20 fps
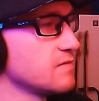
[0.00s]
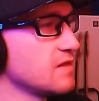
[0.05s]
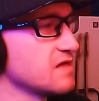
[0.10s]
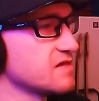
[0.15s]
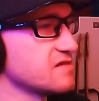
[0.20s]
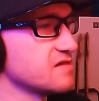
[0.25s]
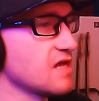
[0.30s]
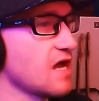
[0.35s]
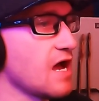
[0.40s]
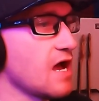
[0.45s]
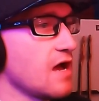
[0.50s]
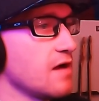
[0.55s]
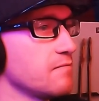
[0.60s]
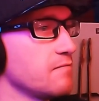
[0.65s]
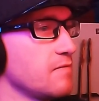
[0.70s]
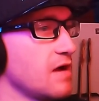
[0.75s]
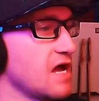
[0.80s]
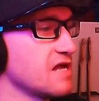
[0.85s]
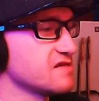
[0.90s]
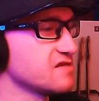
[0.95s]
that's the uh,
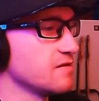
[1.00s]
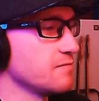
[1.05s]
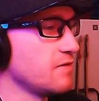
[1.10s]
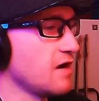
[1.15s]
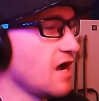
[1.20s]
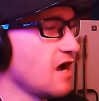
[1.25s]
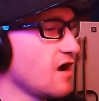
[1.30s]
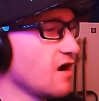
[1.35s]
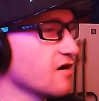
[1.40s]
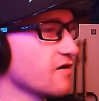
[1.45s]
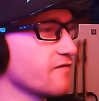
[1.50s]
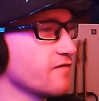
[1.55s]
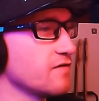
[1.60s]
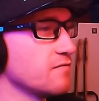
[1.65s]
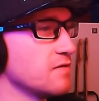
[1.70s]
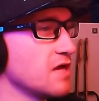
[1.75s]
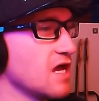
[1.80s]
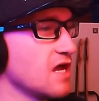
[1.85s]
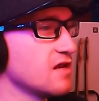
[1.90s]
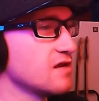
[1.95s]
that's the biography,
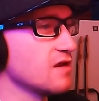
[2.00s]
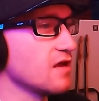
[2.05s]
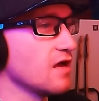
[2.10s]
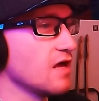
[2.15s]
man.